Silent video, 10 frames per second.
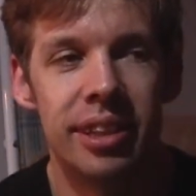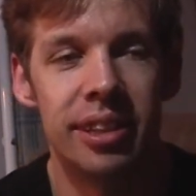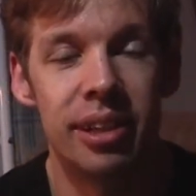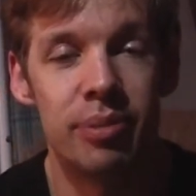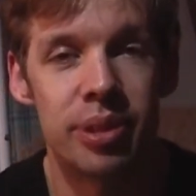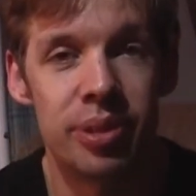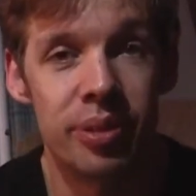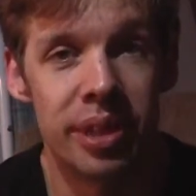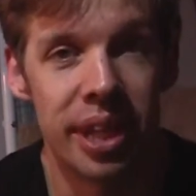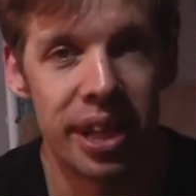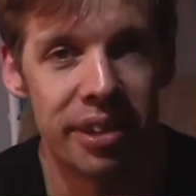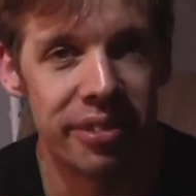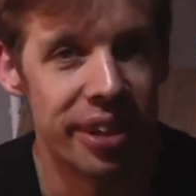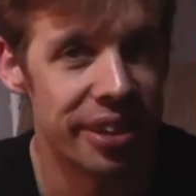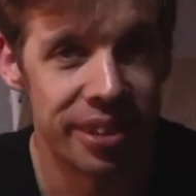episode with the
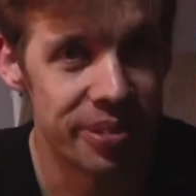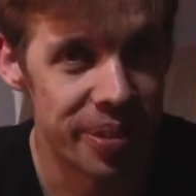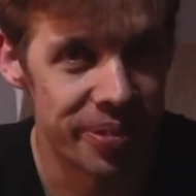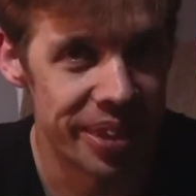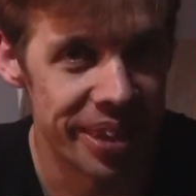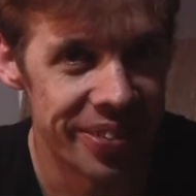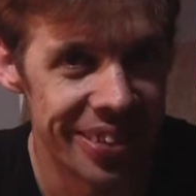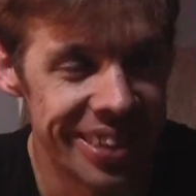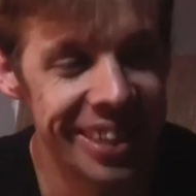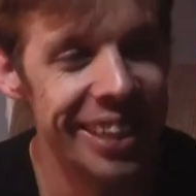elevator. Remember that one?